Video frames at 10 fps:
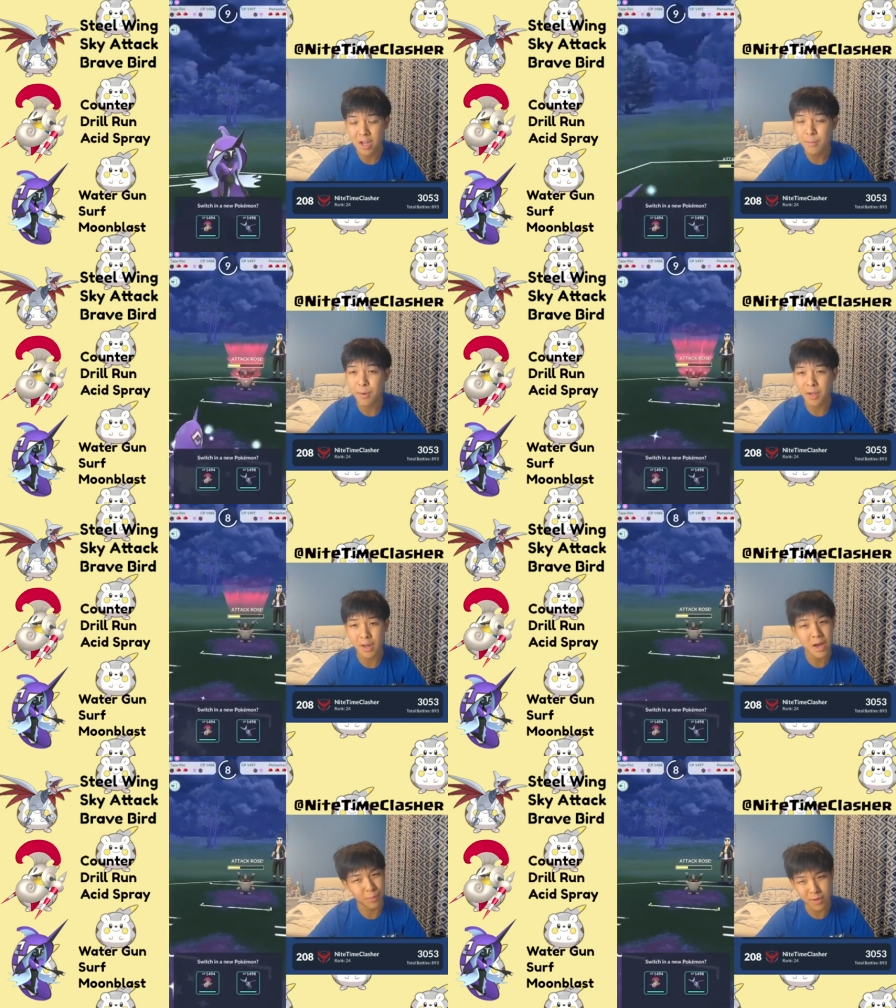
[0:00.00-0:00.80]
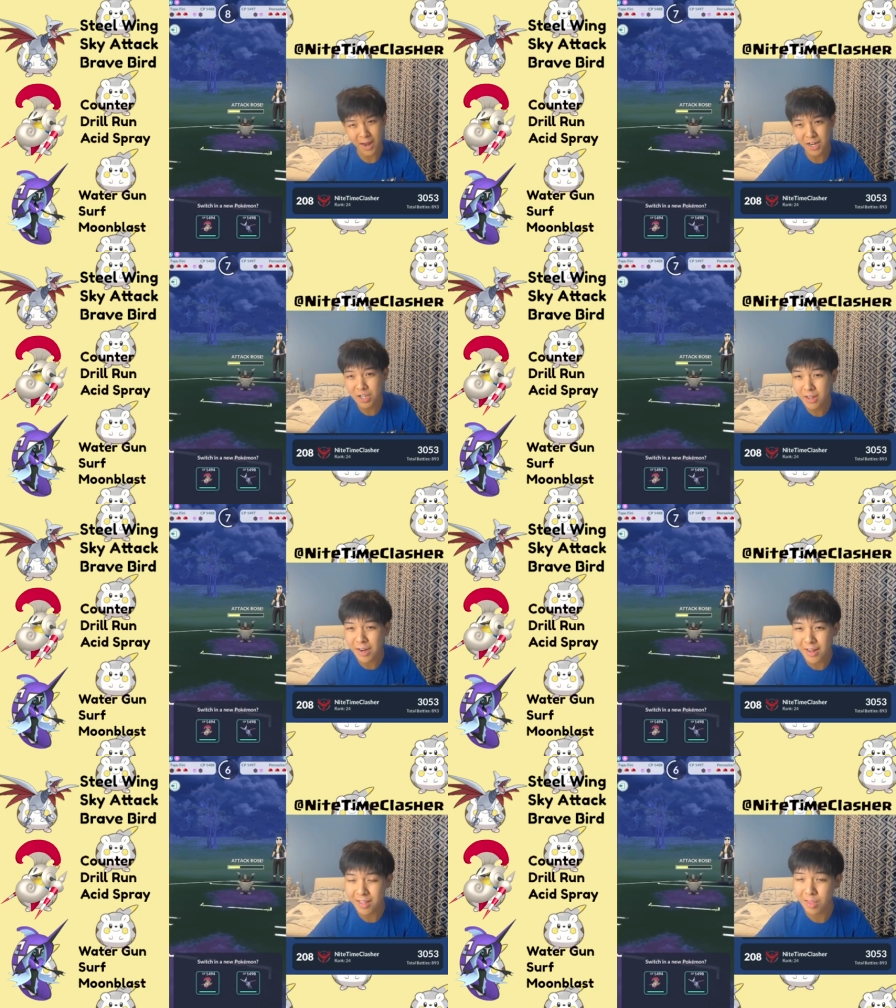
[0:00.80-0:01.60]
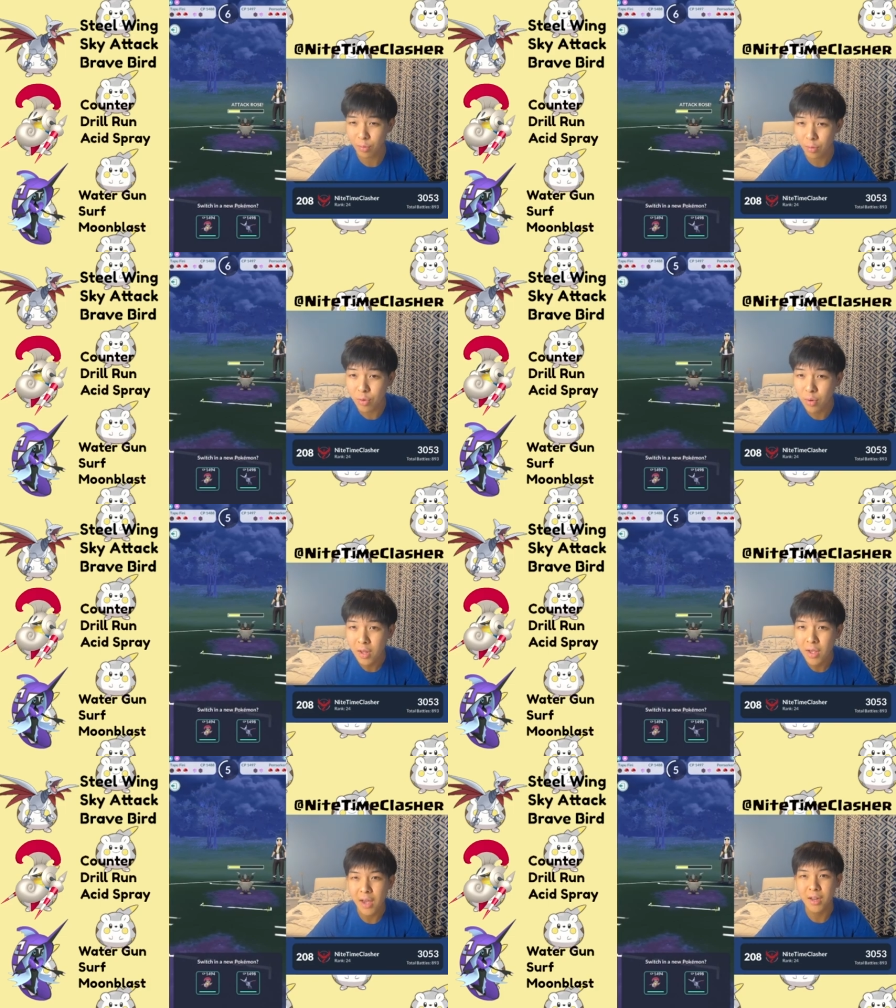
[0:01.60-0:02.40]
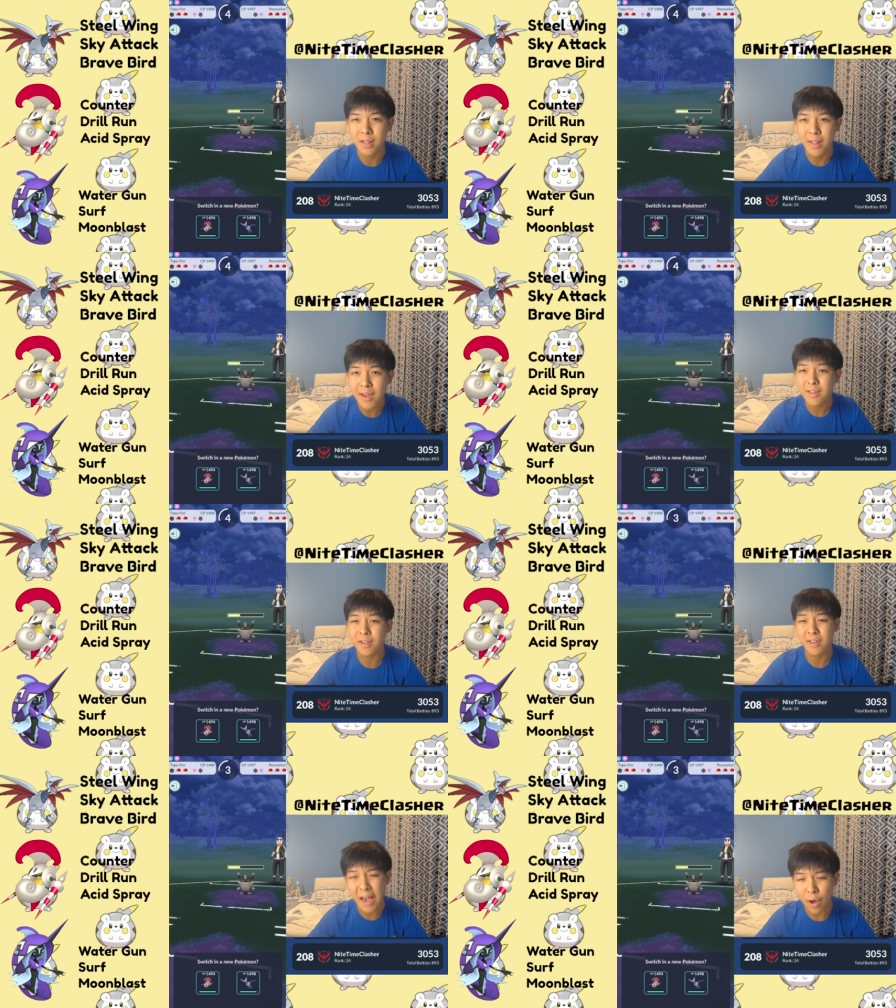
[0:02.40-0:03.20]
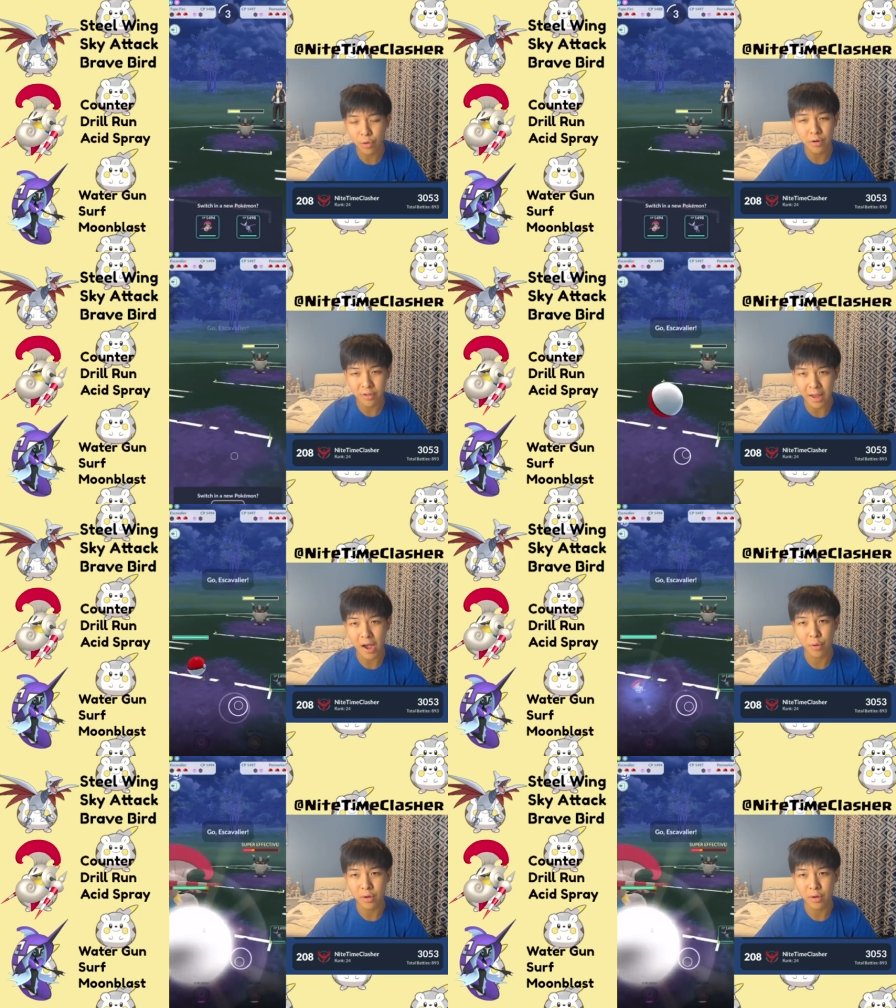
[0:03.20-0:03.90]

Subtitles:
but we actually let it through and elect to counter down